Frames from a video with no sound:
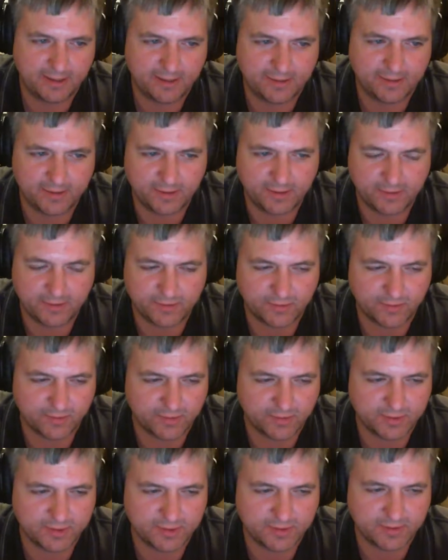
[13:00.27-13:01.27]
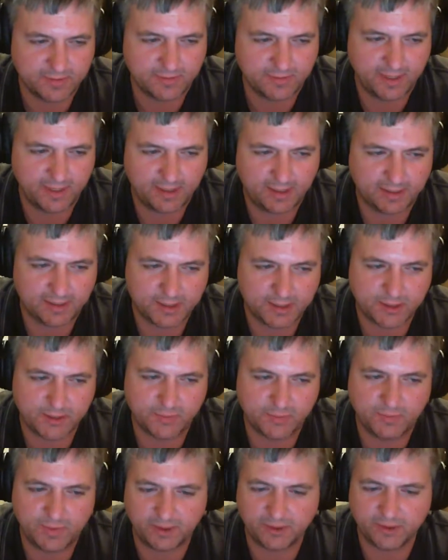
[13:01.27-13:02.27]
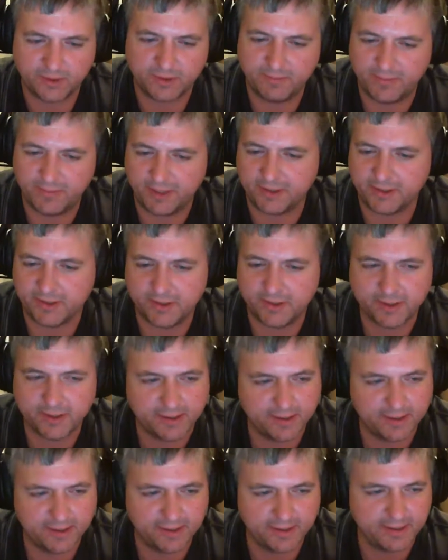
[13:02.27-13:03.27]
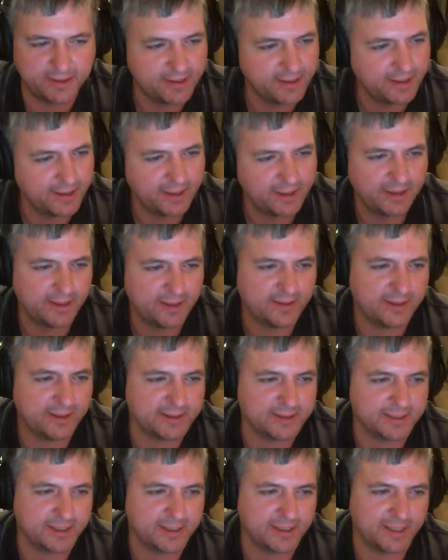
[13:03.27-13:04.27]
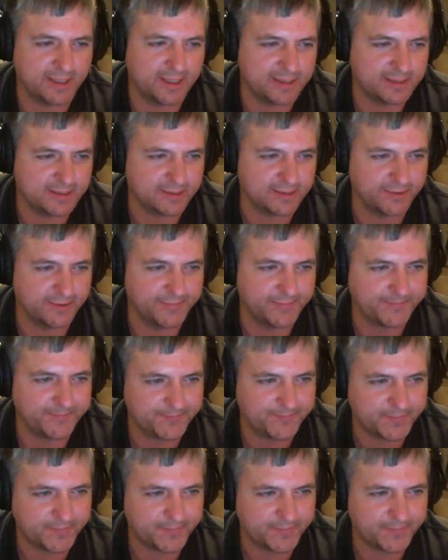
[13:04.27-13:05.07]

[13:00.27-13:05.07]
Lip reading: could go towards making the show bigger and better and things like that. So